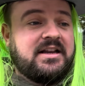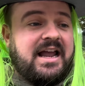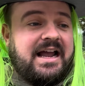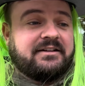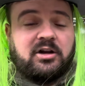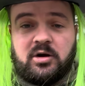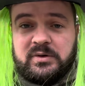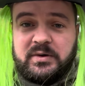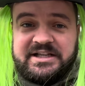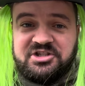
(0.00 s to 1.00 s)
and I
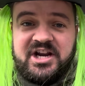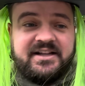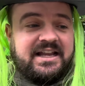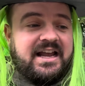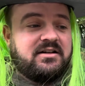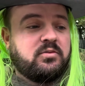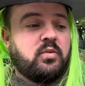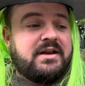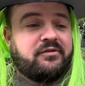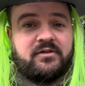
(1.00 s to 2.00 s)
will inject that
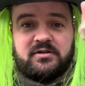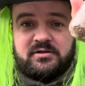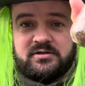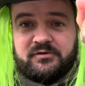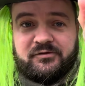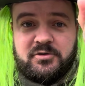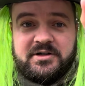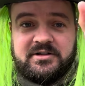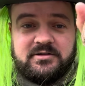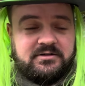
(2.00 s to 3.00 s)
with fruit
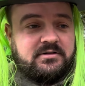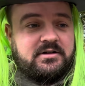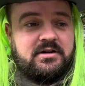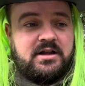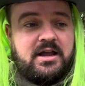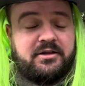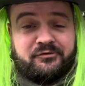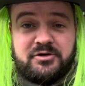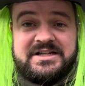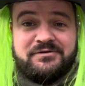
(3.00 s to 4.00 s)
and the
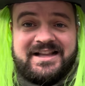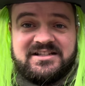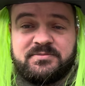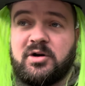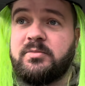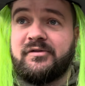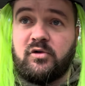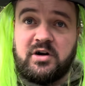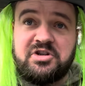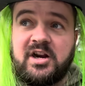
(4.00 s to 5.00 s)
fruity flat spot
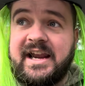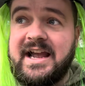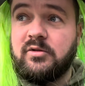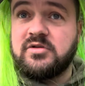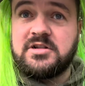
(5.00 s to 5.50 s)
before I chuck it out.